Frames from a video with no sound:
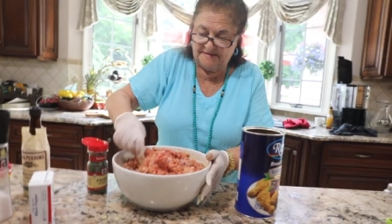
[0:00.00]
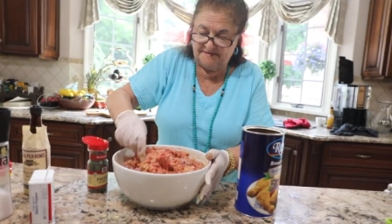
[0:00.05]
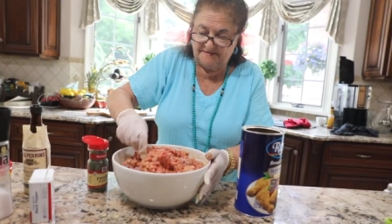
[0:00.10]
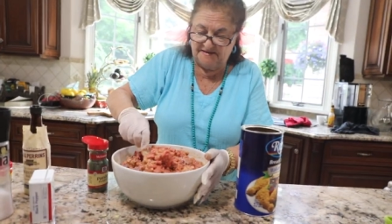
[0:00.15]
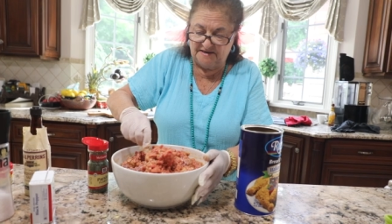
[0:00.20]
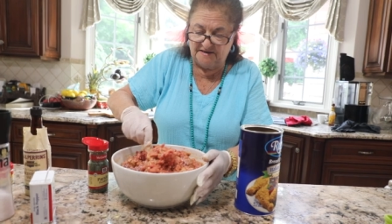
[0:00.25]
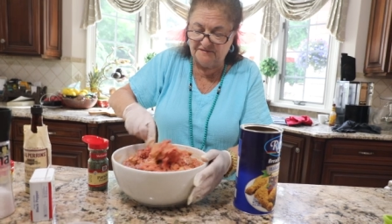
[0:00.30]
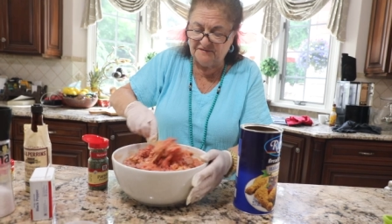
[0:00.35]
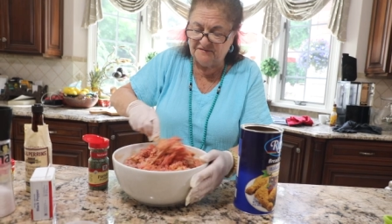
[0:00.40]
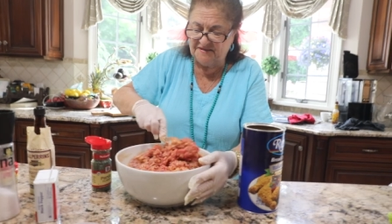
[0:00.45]

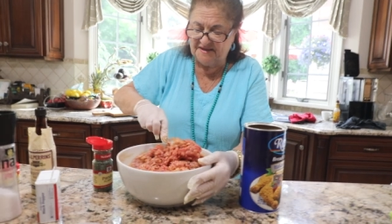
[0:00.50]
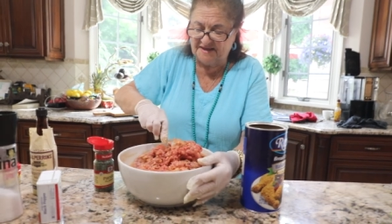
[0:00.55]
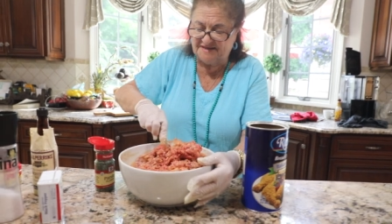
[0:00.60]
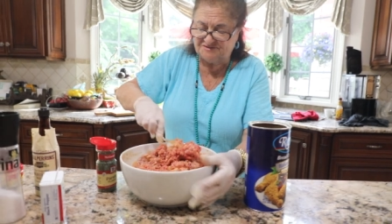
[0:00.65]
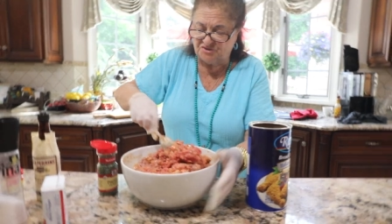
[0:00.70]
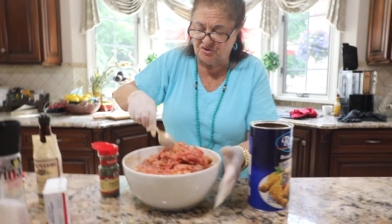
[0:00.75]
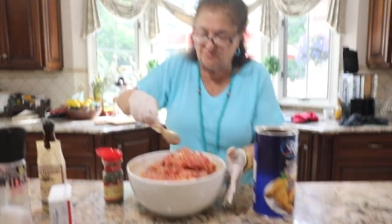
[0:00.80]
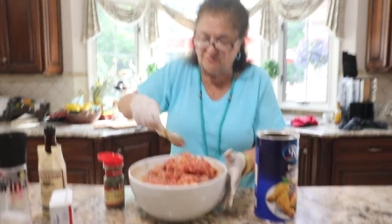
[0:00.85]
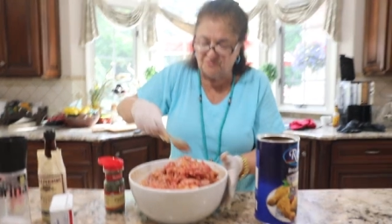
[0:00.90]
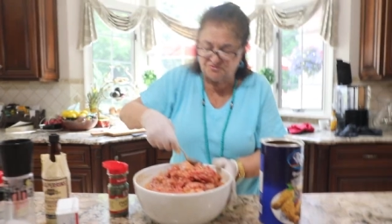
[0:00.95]
The other things
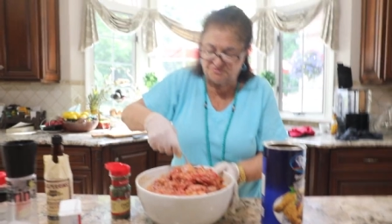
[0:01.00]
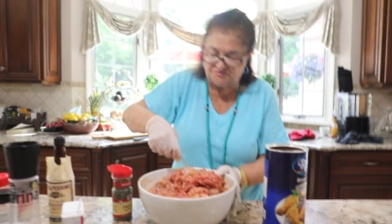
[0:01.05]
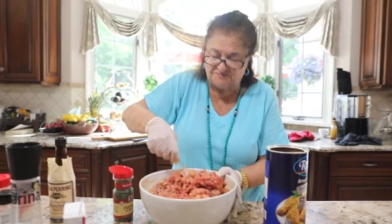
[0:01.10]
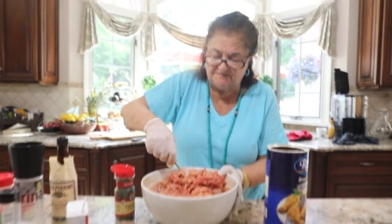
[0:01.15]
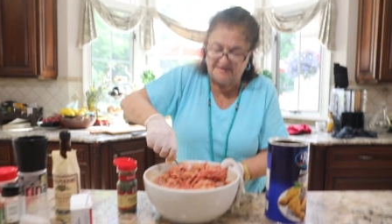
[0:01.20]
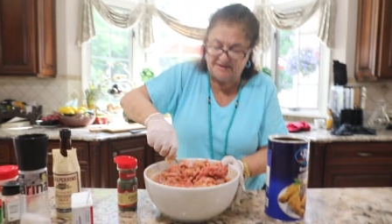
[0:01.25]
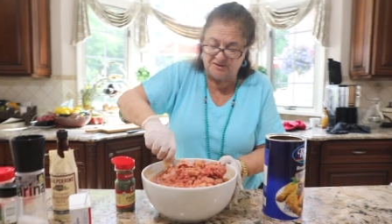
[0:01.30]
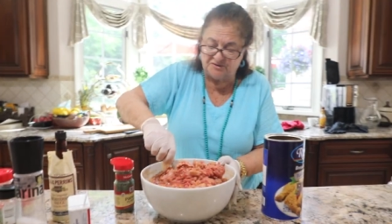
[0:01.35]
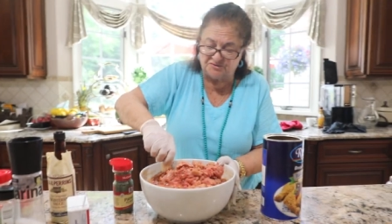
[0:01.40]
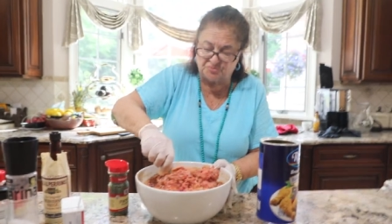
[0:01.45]
almost
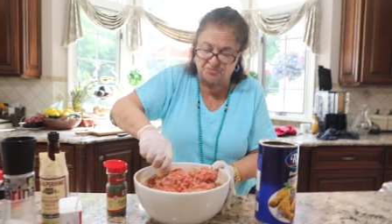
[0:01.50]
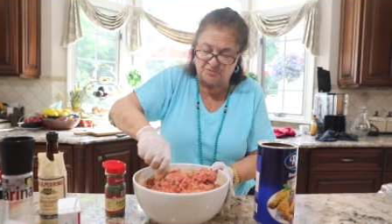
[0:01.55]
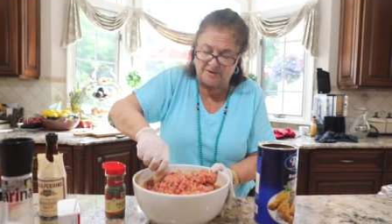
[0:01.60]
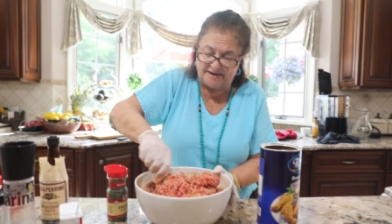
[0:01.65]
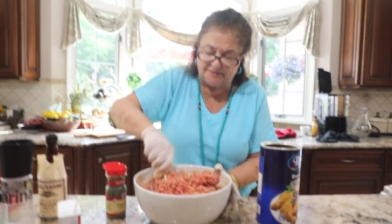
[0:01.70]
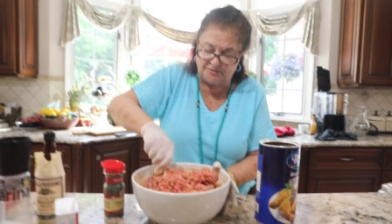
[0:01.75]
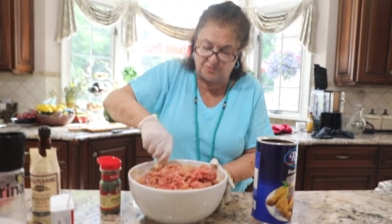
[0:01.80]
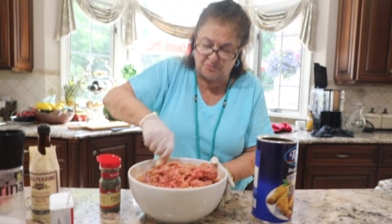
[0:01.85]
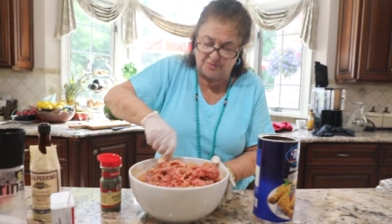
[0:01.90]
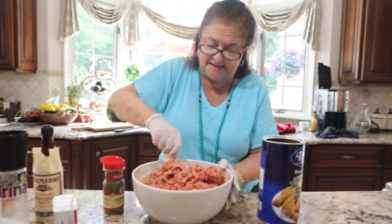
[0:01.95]
melt
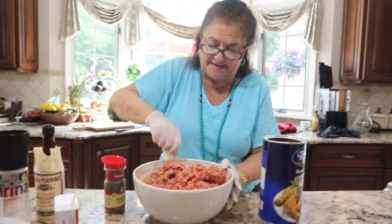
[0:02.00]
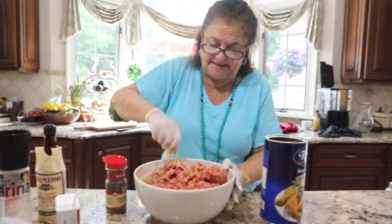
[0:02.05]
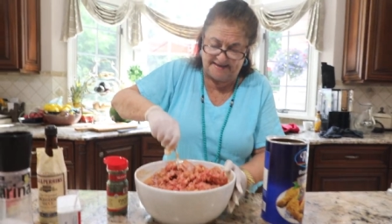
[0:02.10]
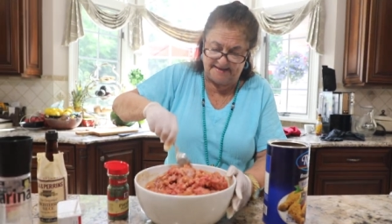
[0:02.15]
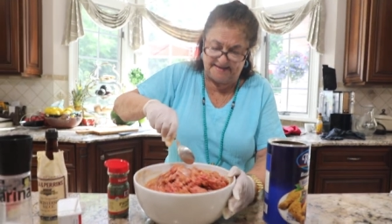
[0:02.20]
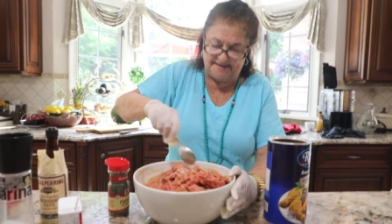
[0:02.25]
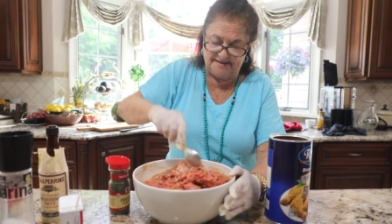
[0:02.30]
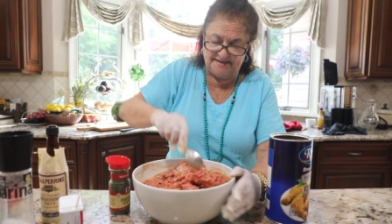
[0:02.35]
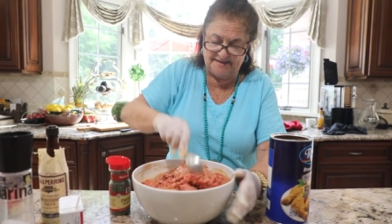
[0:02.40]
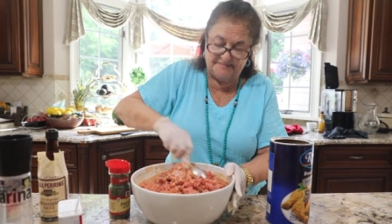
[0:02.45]
right away.
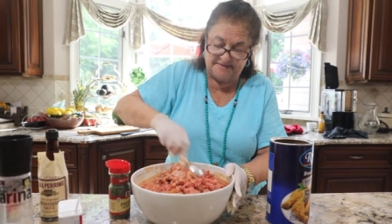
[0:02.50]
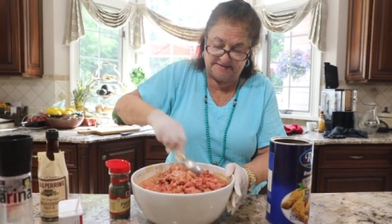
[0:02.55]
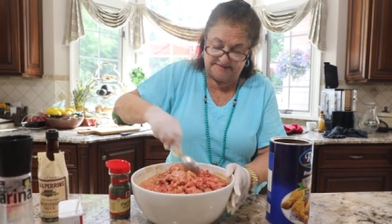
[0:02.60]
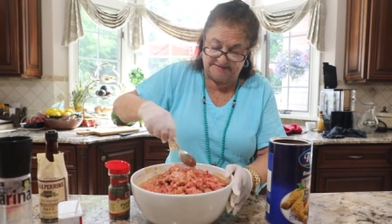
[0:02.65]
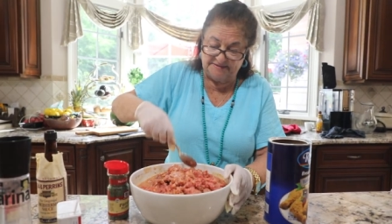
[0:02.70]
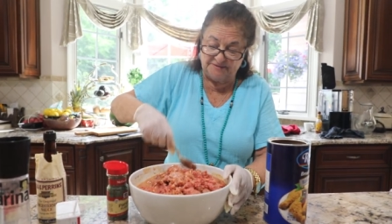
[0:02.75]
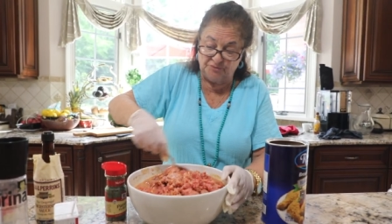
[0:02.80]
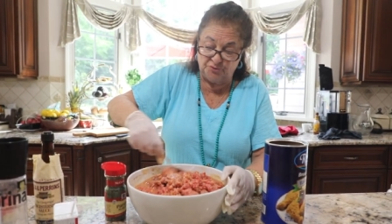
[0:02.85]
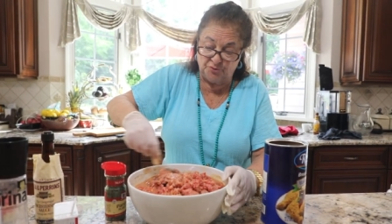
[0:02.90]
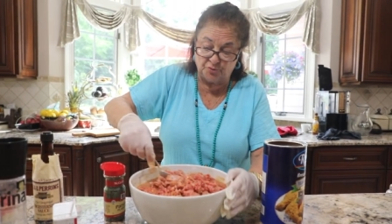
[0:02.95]
A
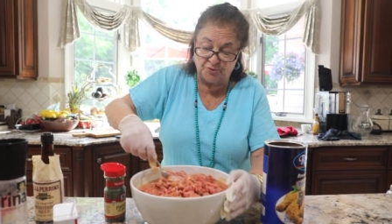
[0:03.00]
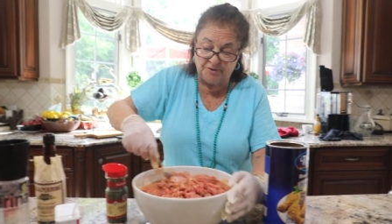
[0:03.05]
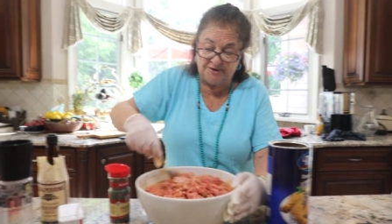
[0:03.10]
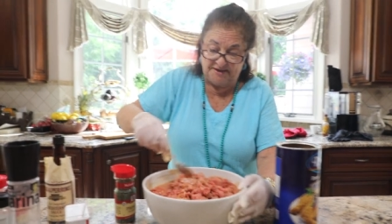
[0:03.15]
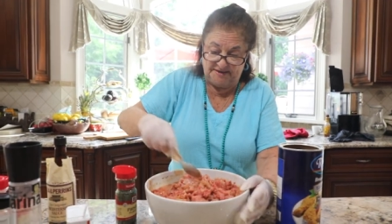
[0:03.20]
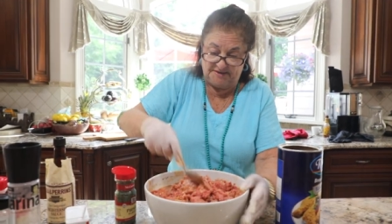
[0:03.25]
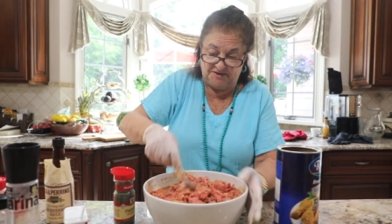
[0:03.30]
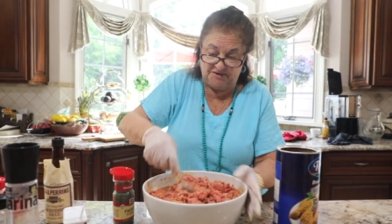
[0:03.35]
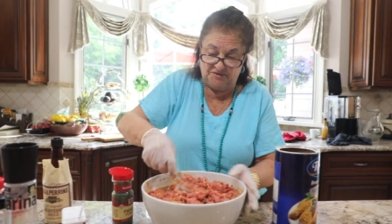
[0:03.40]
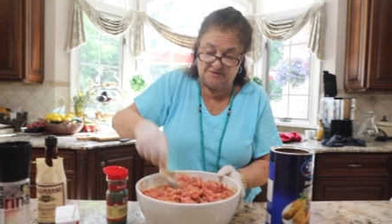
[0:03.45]
little
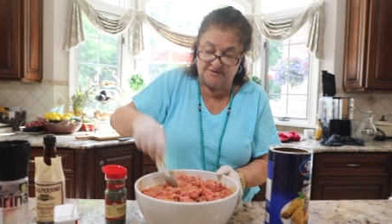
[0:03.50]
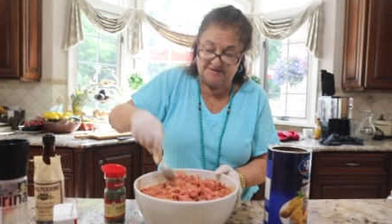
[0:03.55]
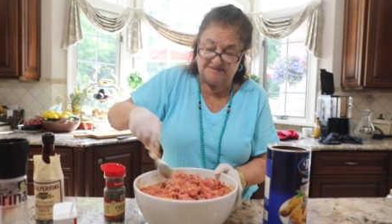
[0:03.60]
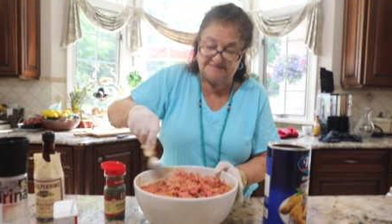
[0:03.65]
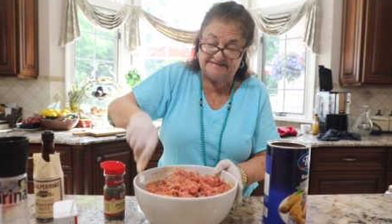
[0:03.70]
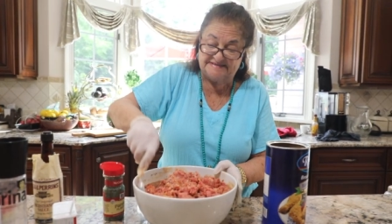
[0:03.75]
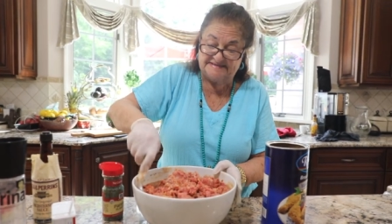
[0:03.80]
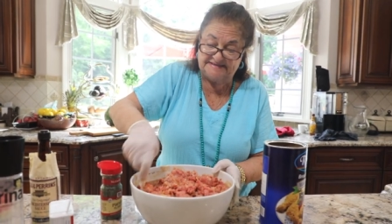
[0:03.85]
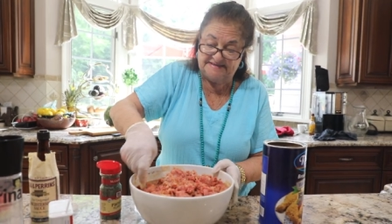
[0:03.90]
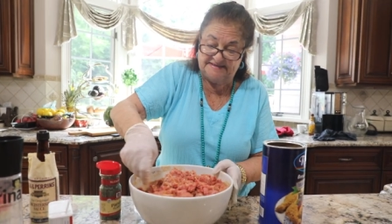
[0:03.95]
green you can
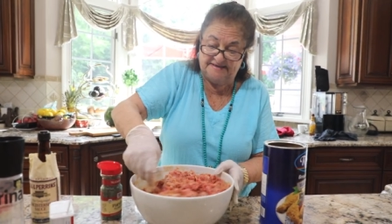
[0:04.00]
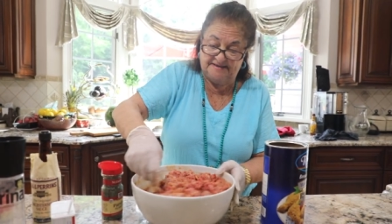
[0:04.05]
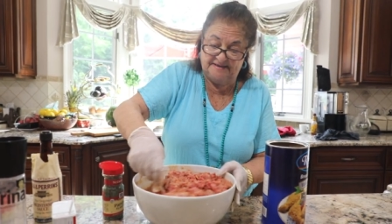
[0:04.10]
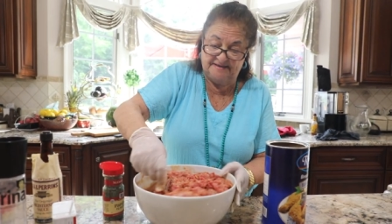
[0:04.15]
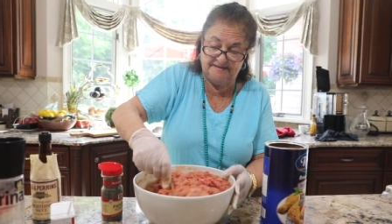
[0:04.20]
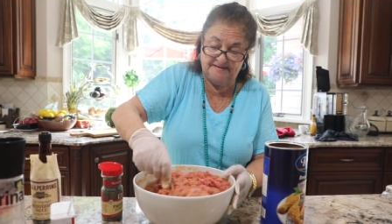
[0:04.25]
see